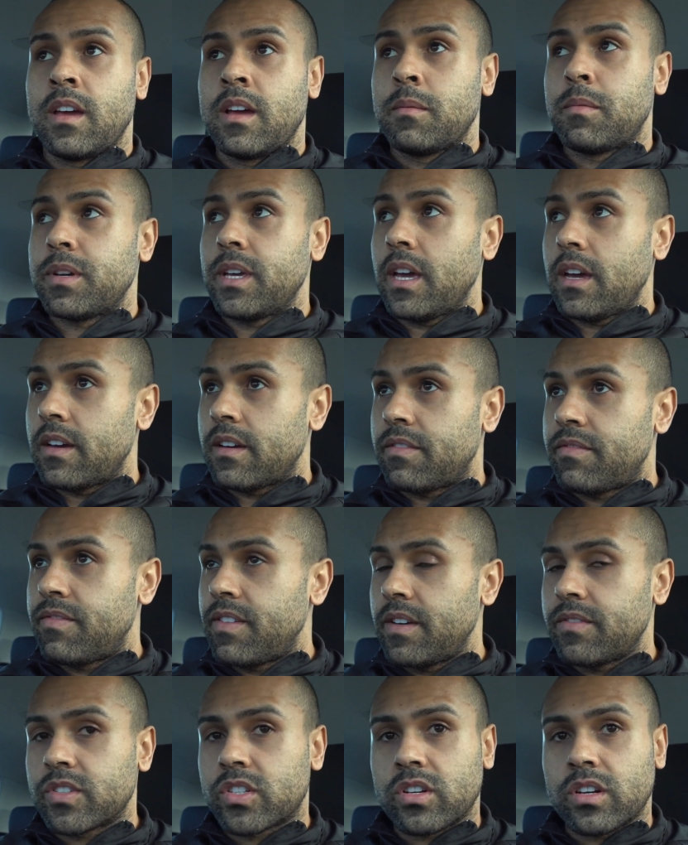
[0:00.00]
But yeah,
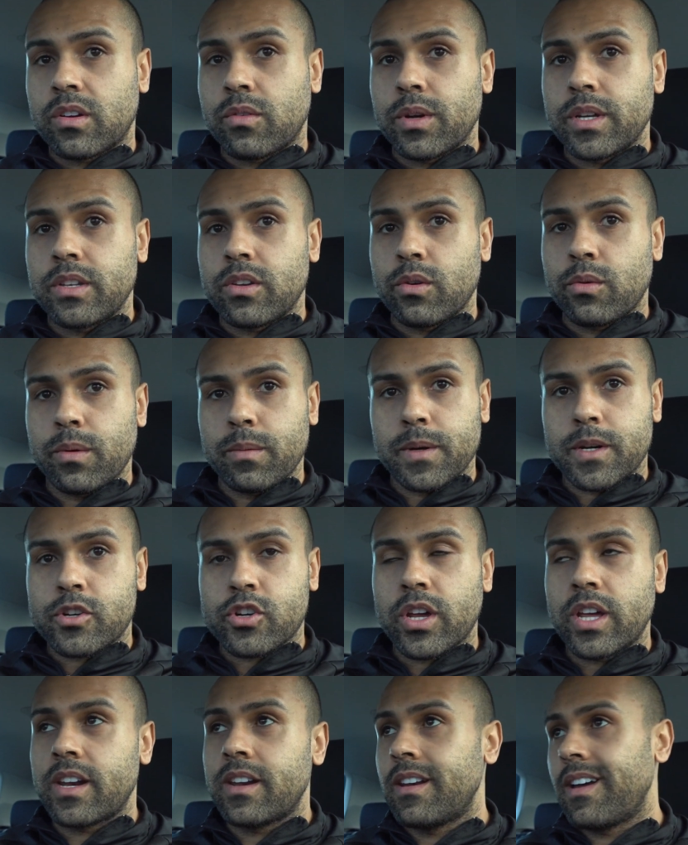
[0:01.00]
Viv is going to go and do a wee bit of
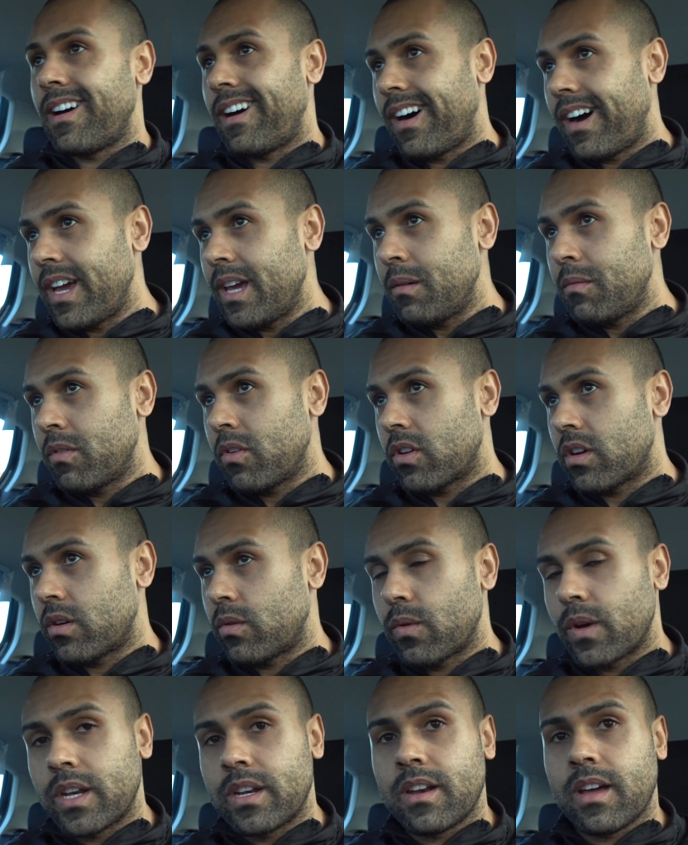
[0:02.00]
training. I'm going to go
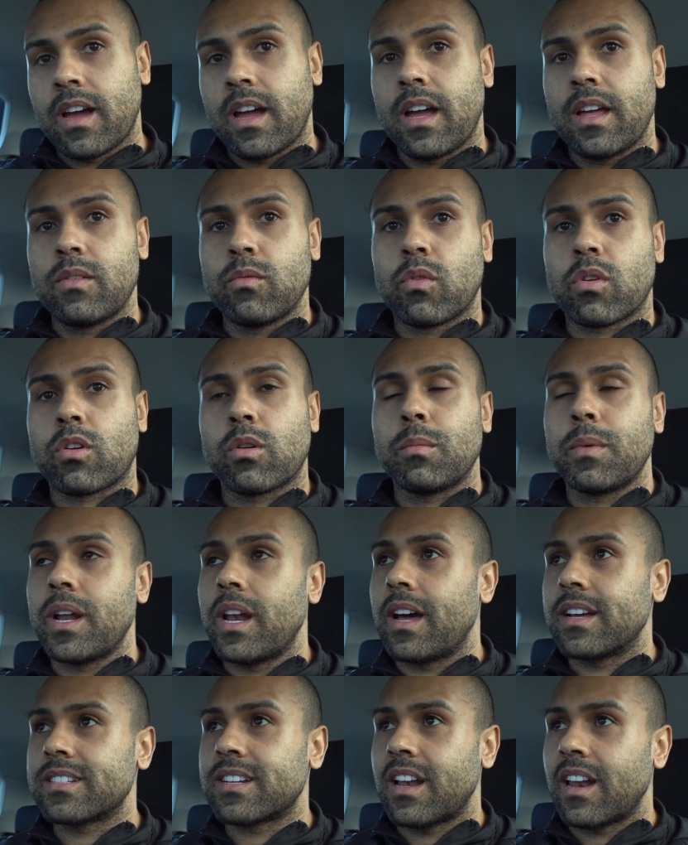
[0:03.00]
in and work with my
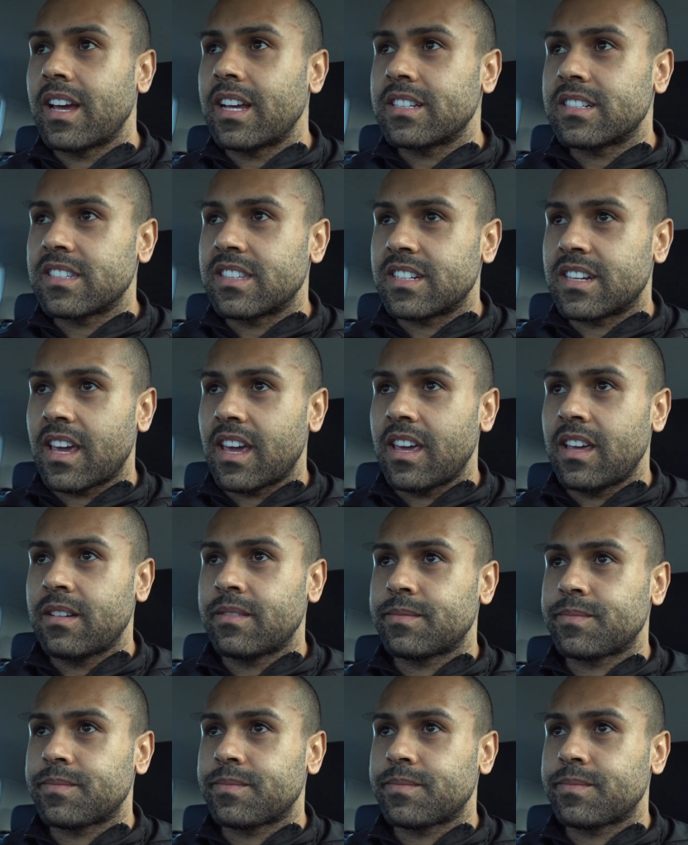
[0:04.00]
last client of the day.